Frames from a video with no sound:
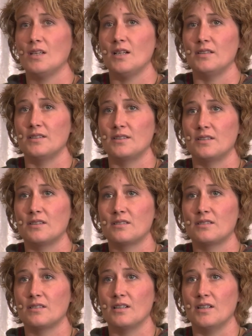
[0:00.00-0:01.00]
And at
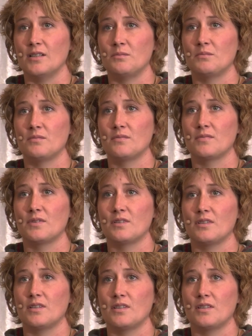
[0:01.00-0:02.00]
this time,
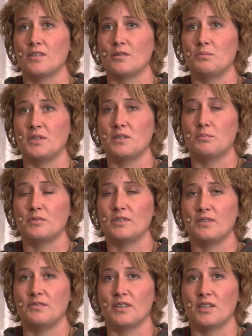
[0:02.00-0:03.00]
the people
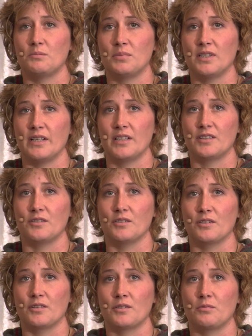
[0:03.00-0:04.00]
living on planet
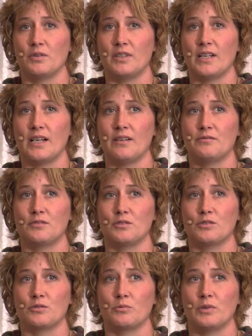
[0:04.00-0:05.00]
Earth would have to
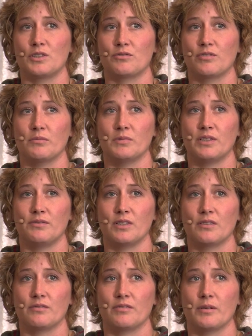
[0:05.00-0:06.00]
switch from
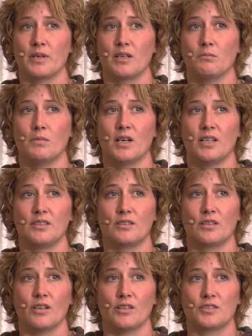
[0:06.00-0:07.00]
living from a
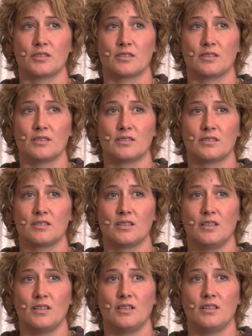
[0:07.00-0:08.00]
mind consciousness
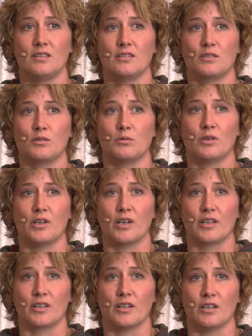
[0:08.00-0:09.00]
into a
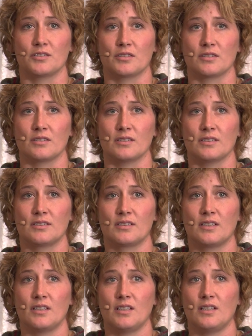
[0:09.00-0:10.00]
heart
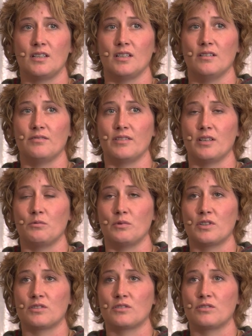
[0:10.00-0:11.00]
consciousness if they
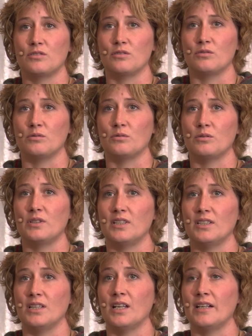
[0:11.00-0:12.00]
wish to
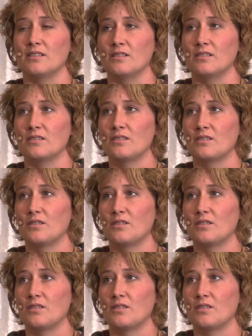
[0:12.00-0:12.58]
enlighten